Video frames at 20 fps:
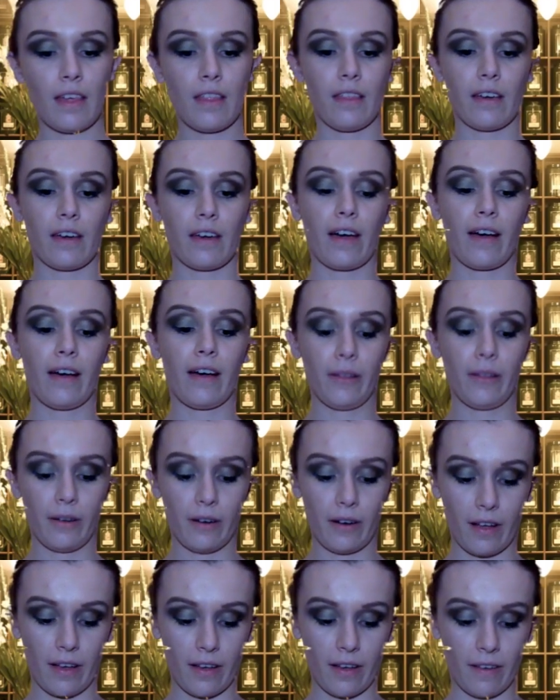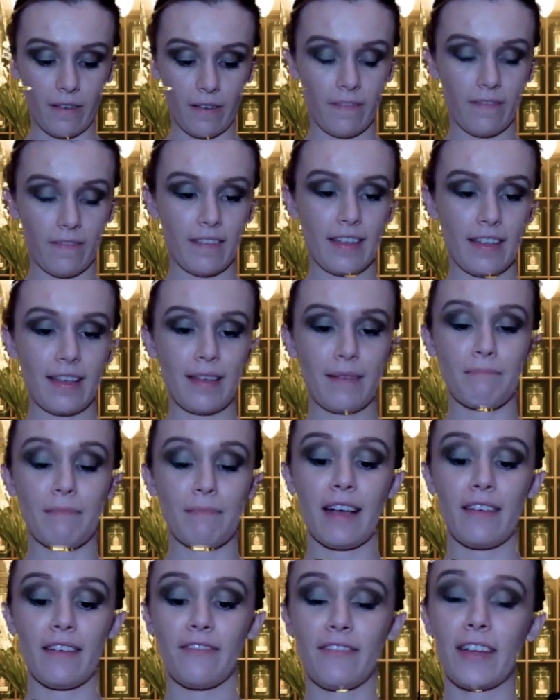the color of
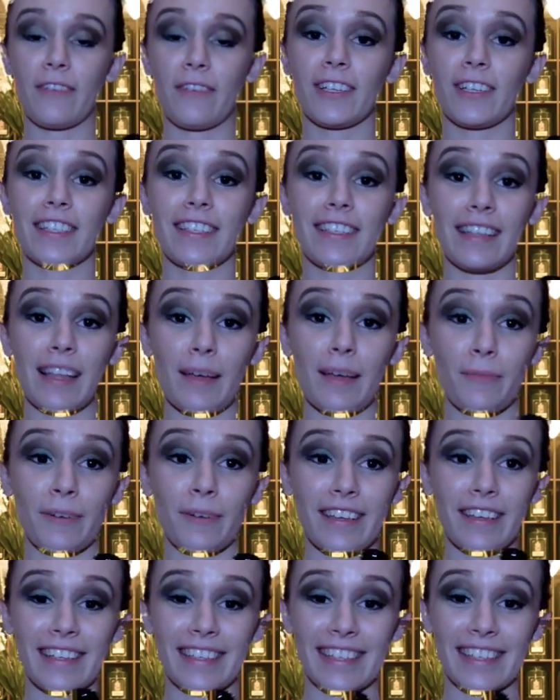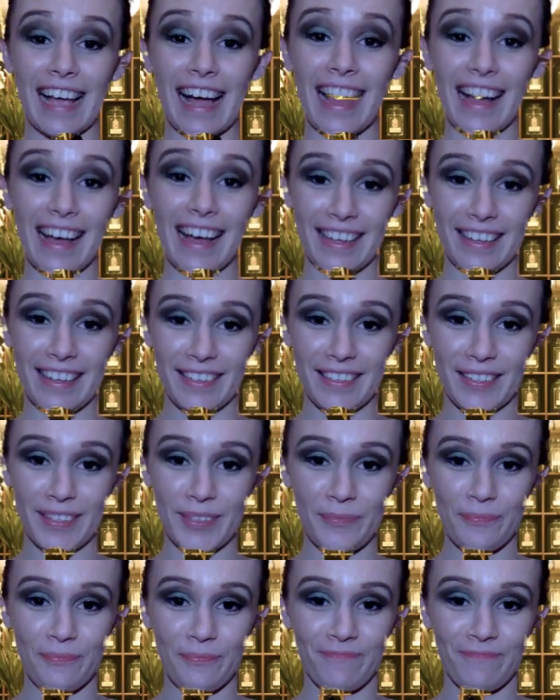my favorite celebrity's eyes.
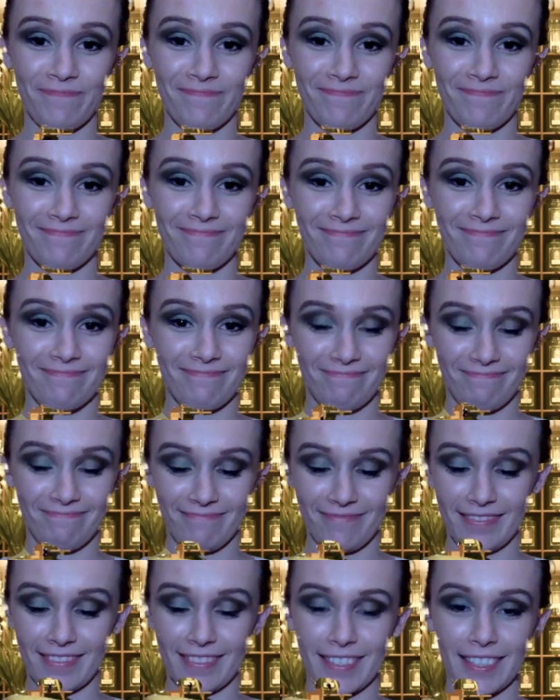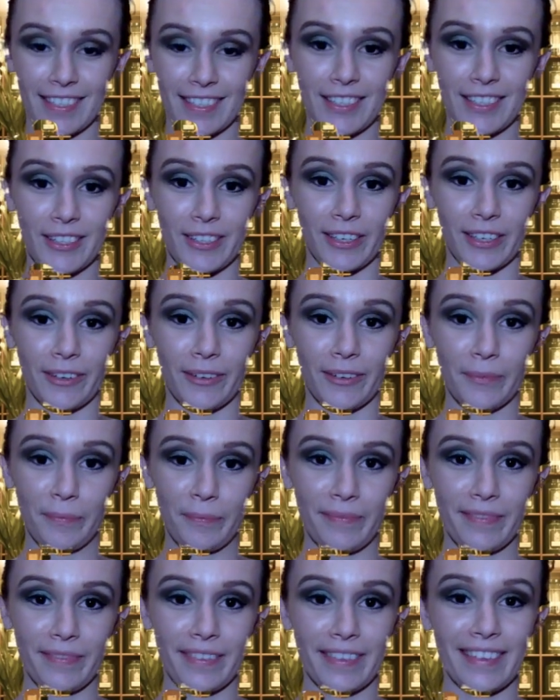So,
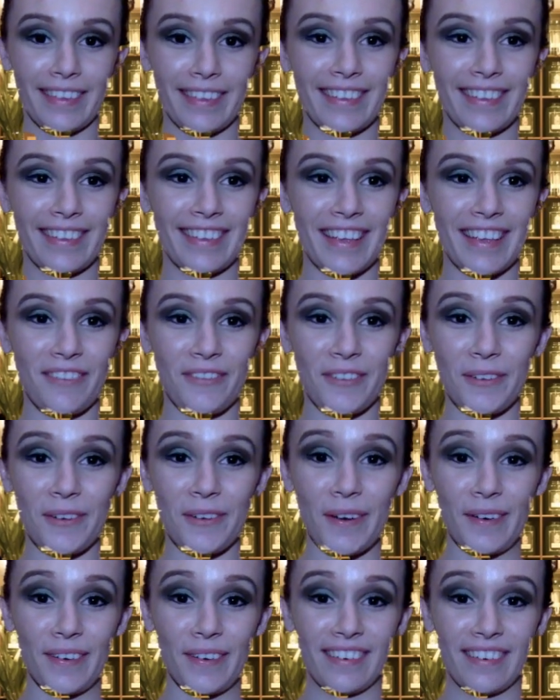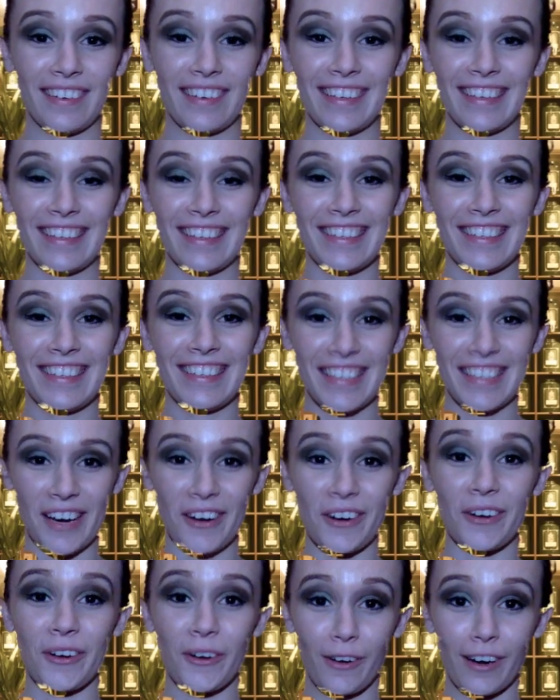if you know
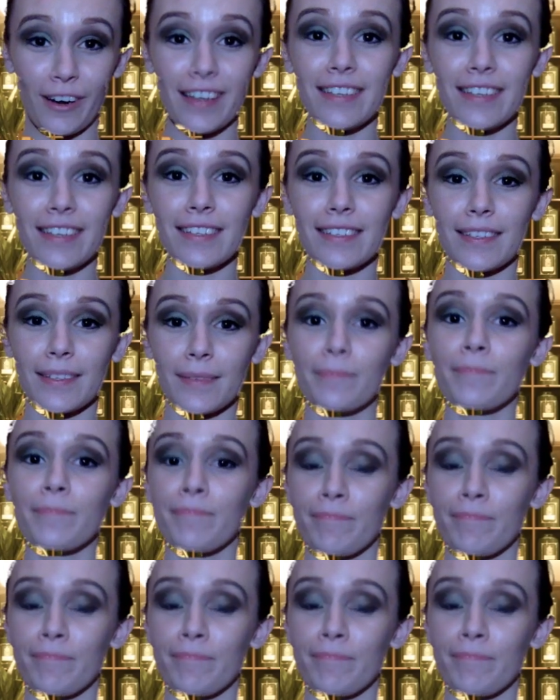Darren Criss,